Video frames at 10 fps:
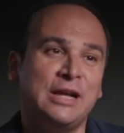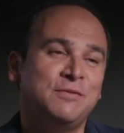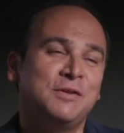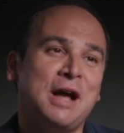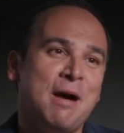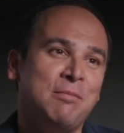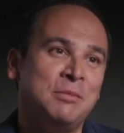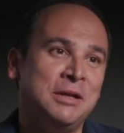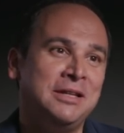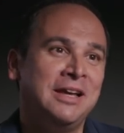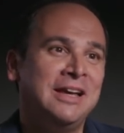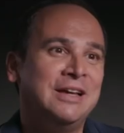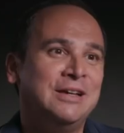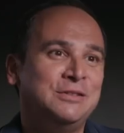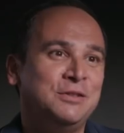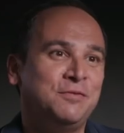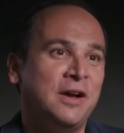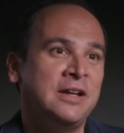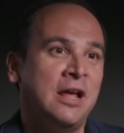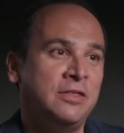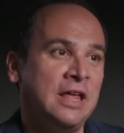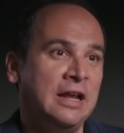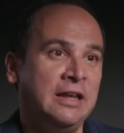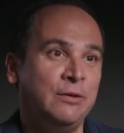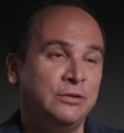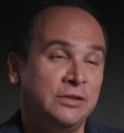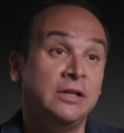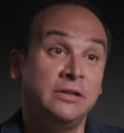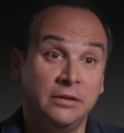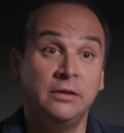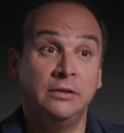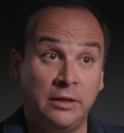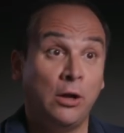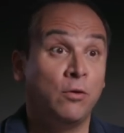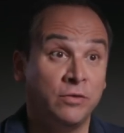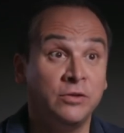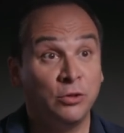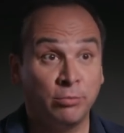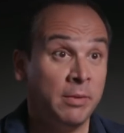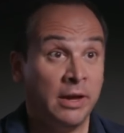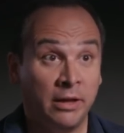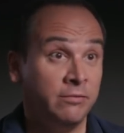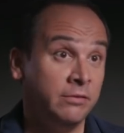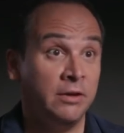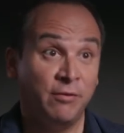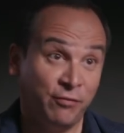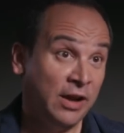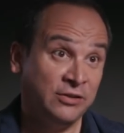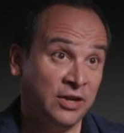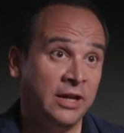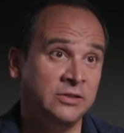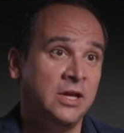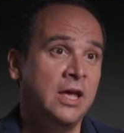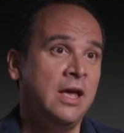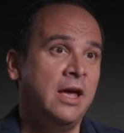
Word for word: of a compliment to find out that he was going to take over the Superman, you know, franchise mm -hmm.